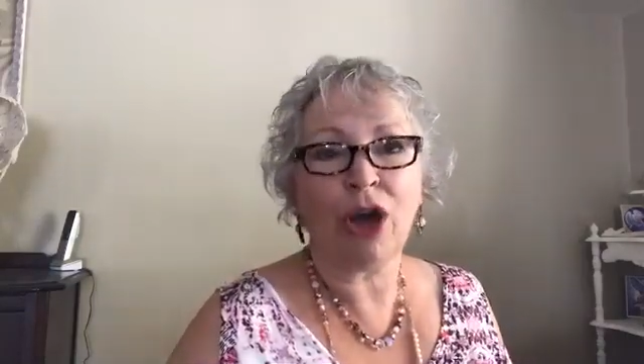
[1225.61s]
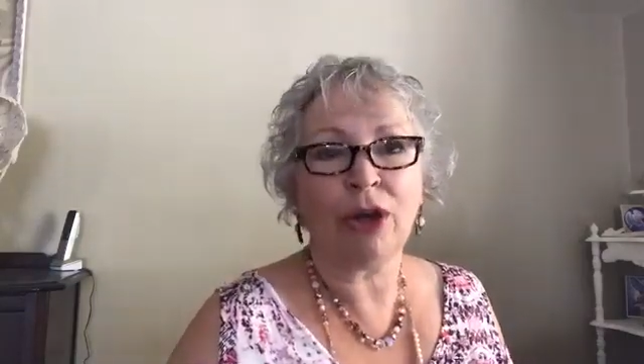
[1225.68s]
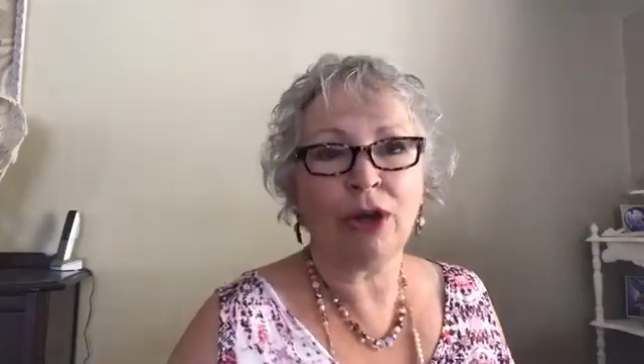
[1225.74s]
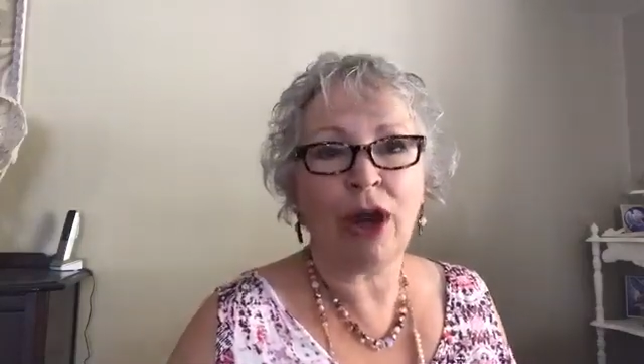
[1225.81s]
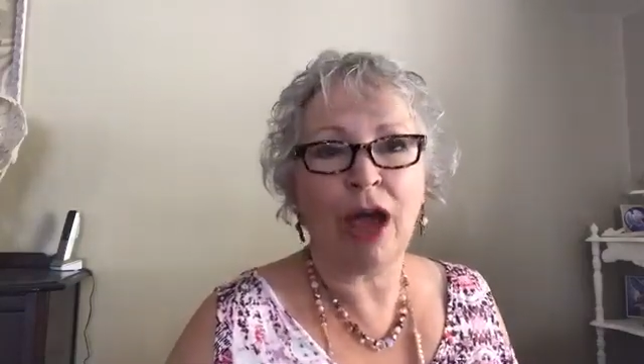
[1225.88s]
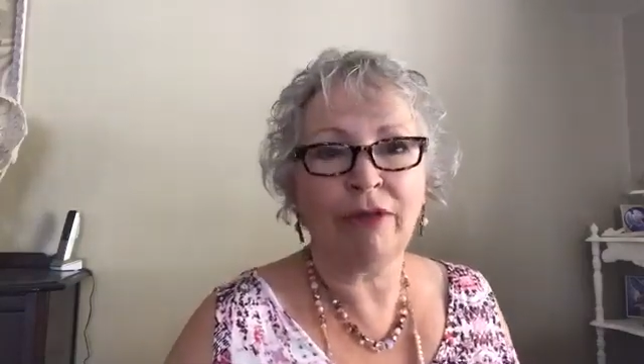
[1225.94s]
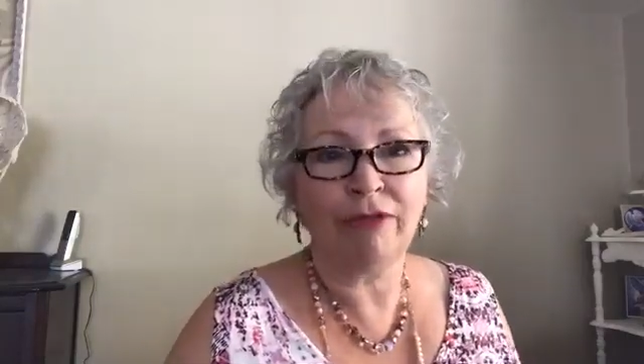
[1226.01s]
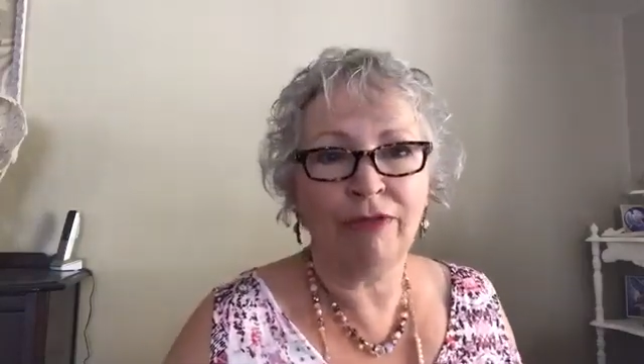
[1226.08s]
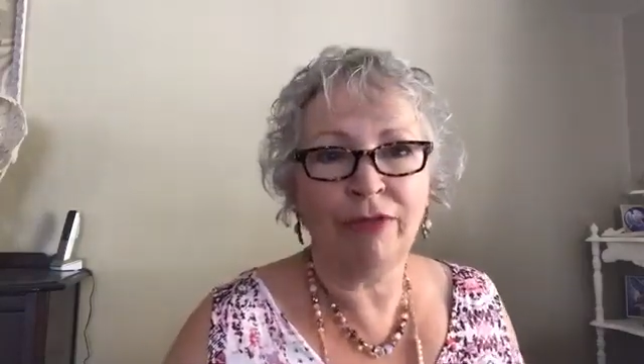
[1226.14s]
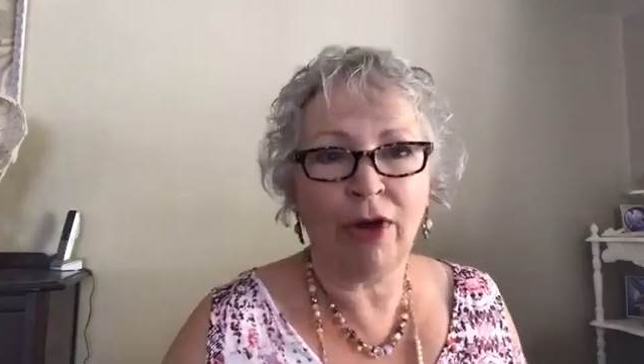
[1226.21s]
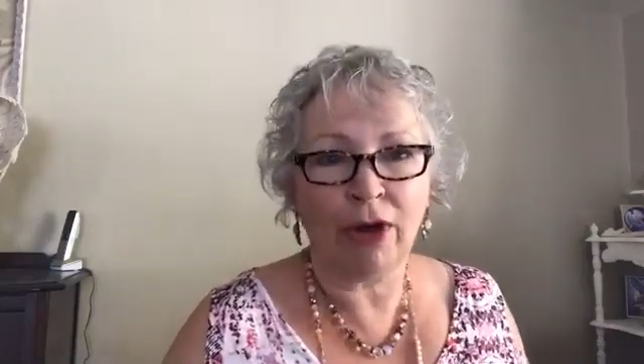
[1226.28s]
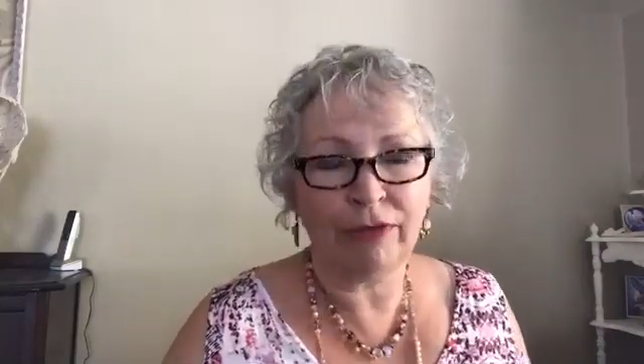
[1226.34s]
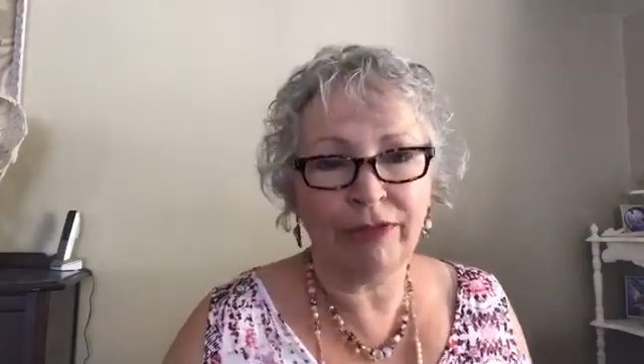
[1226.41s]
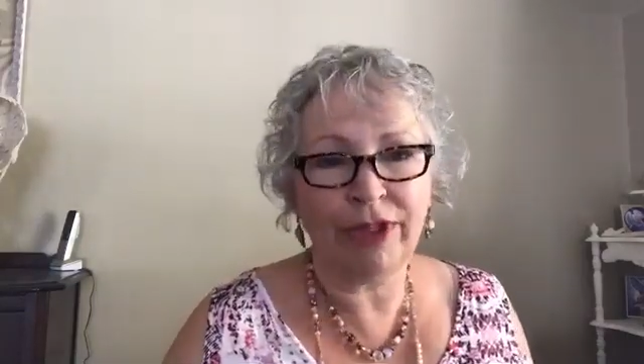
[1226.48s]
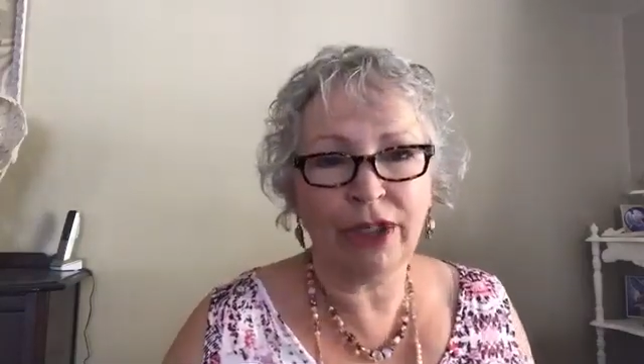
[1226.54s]

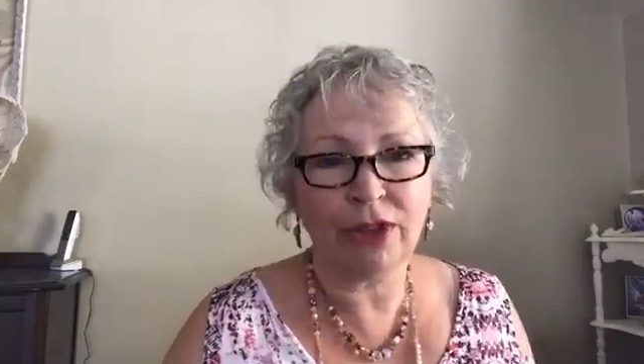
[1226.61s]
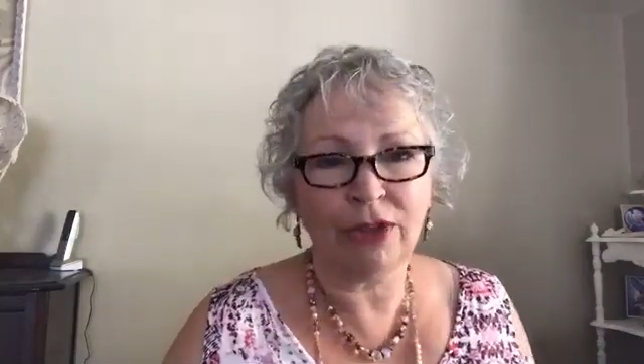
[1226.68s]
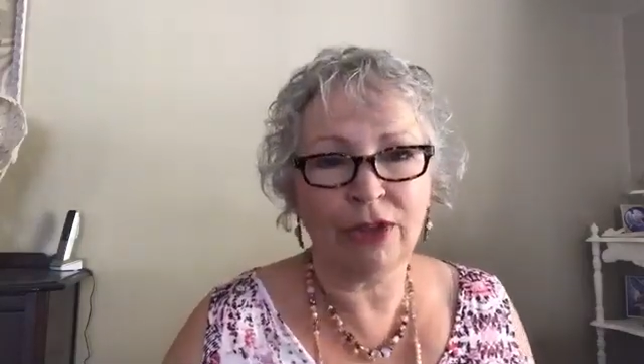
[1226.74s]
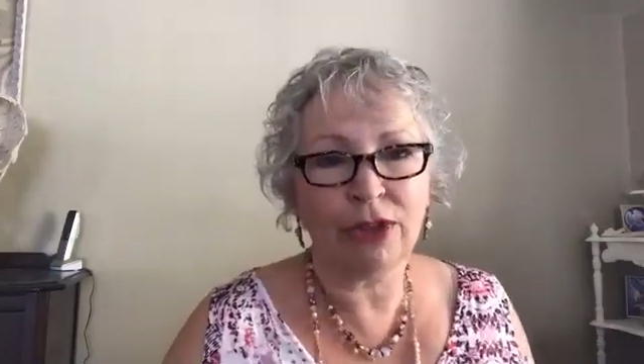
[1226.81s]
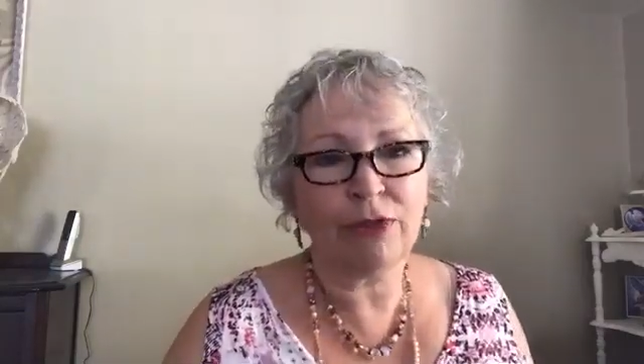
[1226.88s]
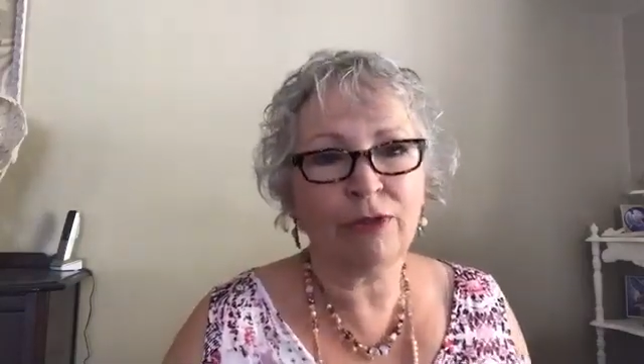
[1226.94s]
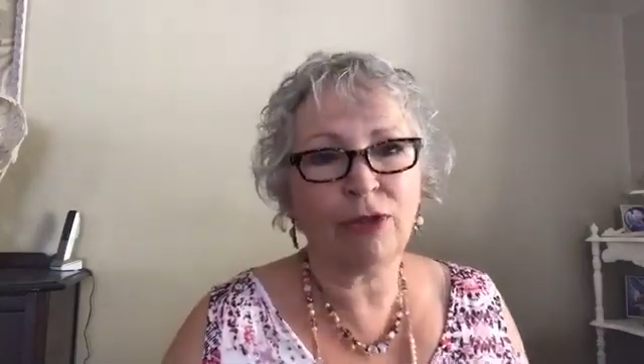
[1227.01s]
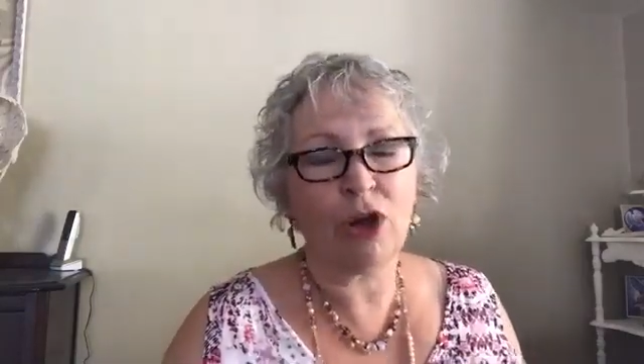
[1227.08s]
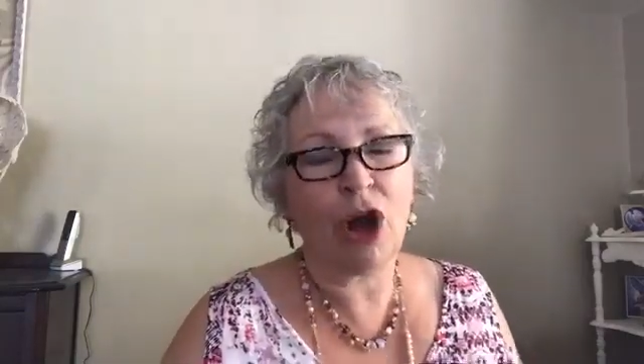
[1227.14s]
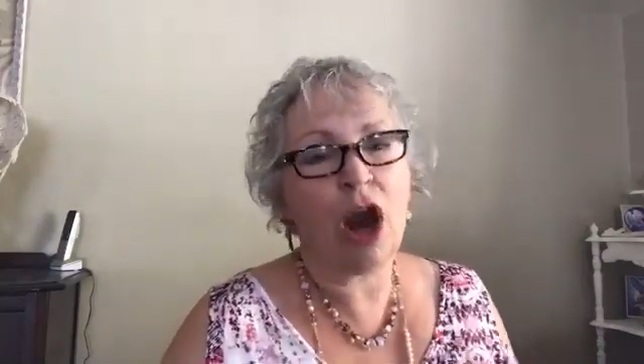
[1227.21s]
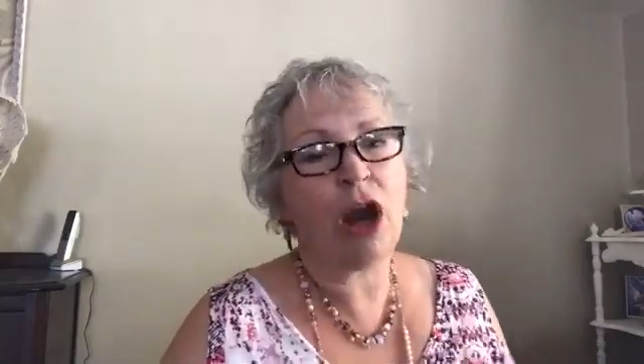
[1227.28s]
are vehicles for